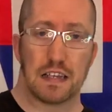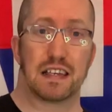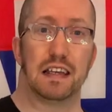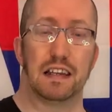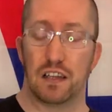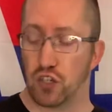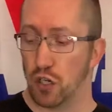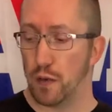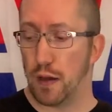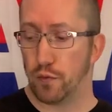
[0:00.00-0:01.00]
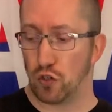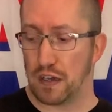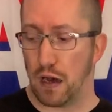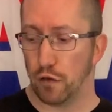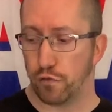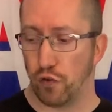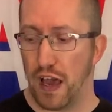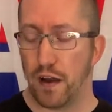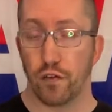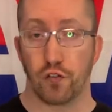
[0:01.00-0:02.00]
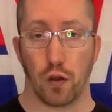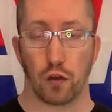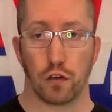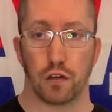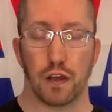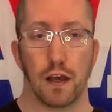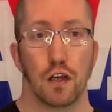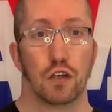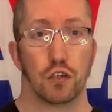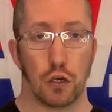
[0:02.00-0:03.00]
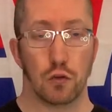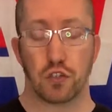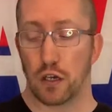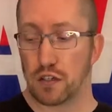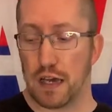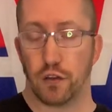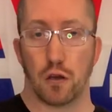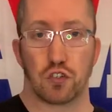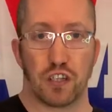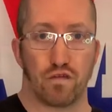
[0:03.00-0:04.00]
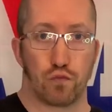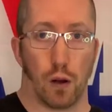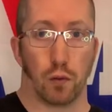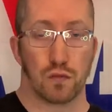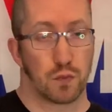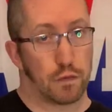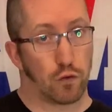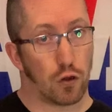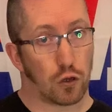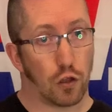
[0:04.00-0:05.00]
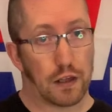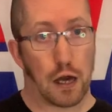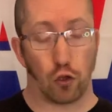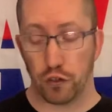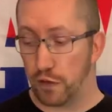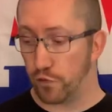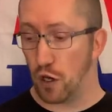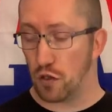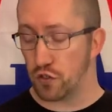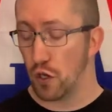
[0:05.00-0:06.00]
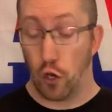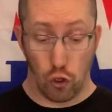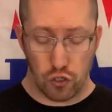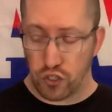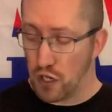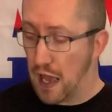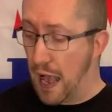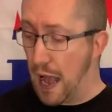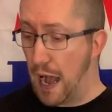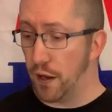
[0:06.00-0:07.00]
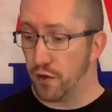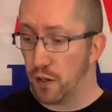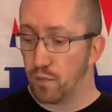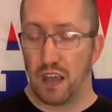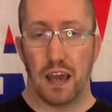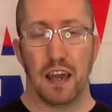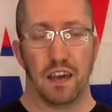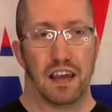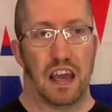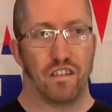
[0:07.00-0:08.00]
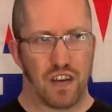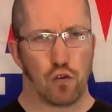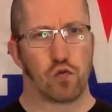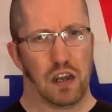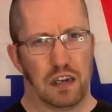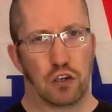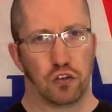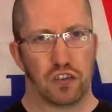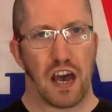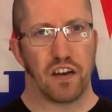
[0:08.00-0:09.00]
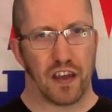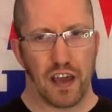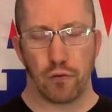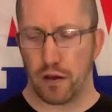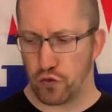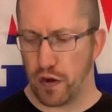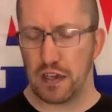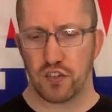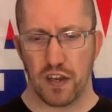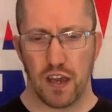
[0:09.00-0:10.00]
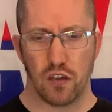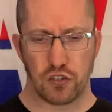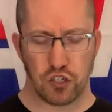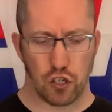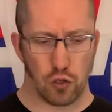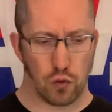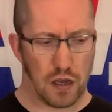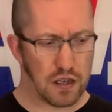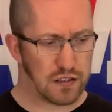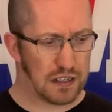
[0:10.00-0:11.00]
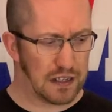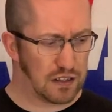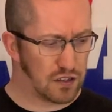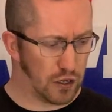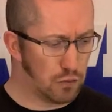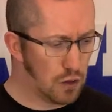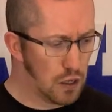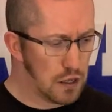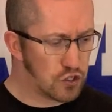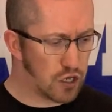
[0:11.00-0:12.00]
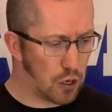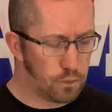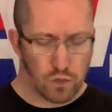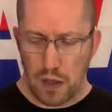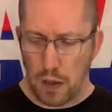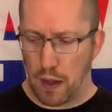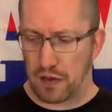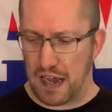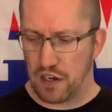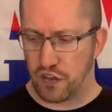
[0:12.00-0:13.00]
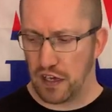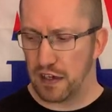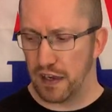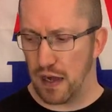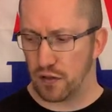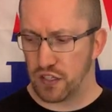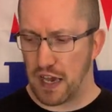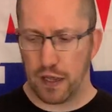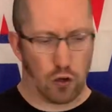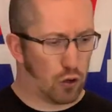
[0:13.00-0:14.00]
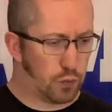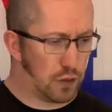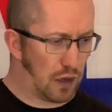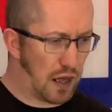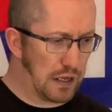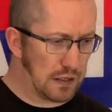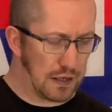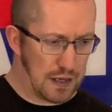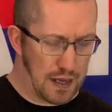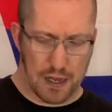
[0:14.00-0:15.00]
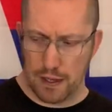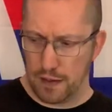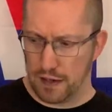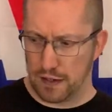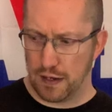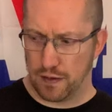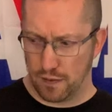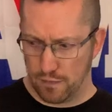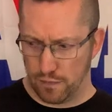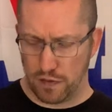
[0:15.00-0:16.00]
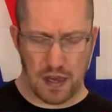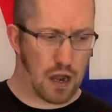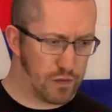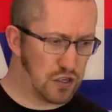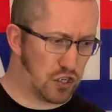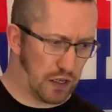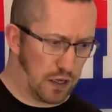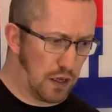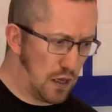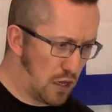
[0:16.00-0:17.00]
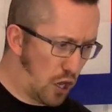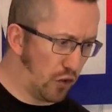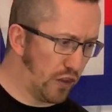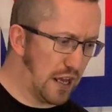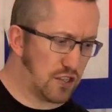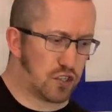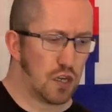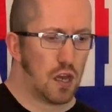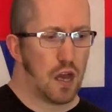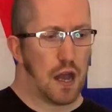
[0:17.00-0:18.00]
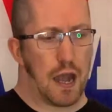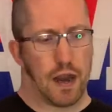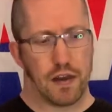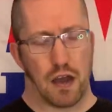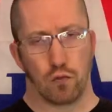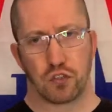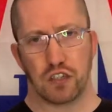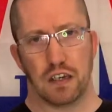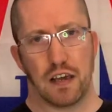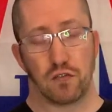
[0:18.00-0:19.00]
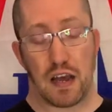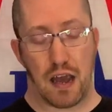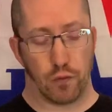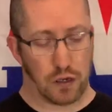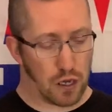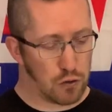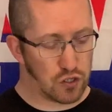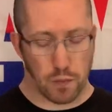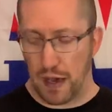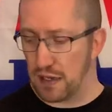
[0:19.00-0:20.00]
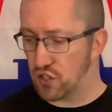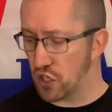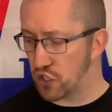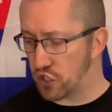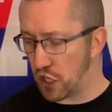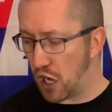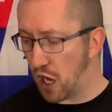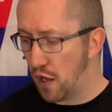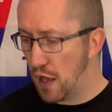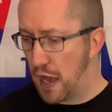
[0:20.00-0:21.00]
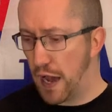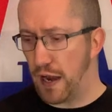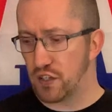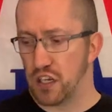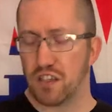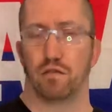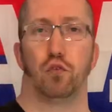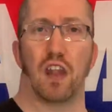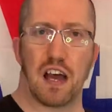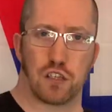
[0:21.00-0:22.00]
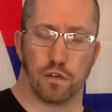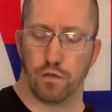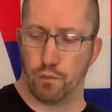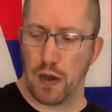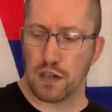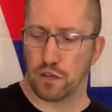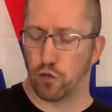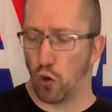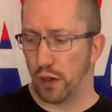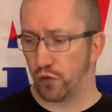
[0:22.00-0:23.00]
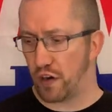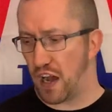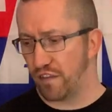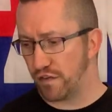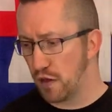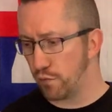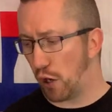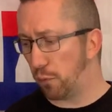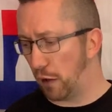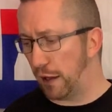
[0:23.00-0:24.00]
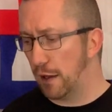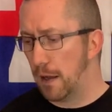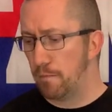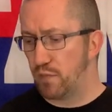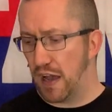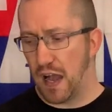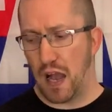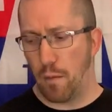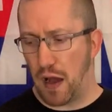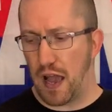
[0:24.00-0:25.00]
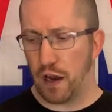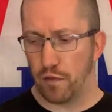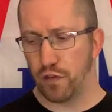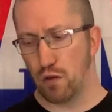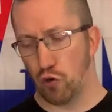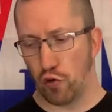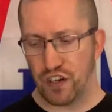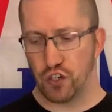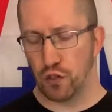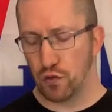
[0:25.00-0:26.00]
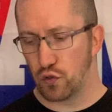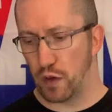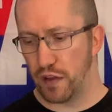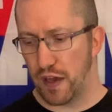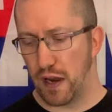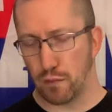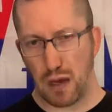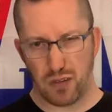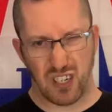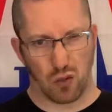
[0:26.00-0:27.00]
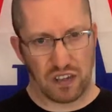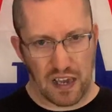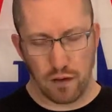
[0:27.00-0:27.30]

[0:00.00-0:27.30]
TD2. I took out the front end so I could use it because I had those diff problems before I got the alloy diff nuts, and it felt really good that day when I was racing it as a TD2. So I'm kind of thinking I'll set it up like I did with that originally on this, and we'll see how we go as a base star. And then since I've put that back to four-wheel drive properly, I had a few more issues with it, and I'm still